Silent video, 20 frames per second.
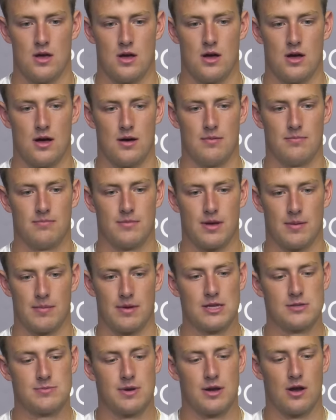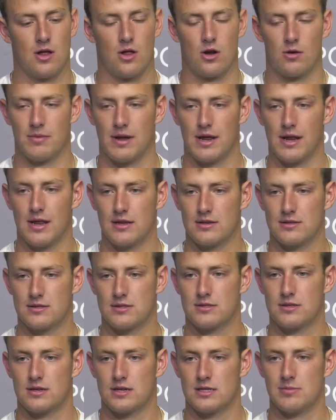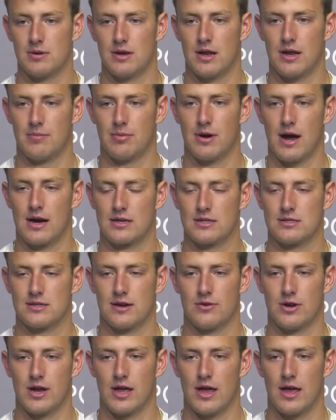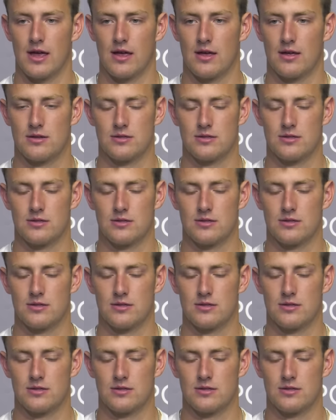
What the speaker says: I mean, he's been in all our meetings. He's been at practice every day.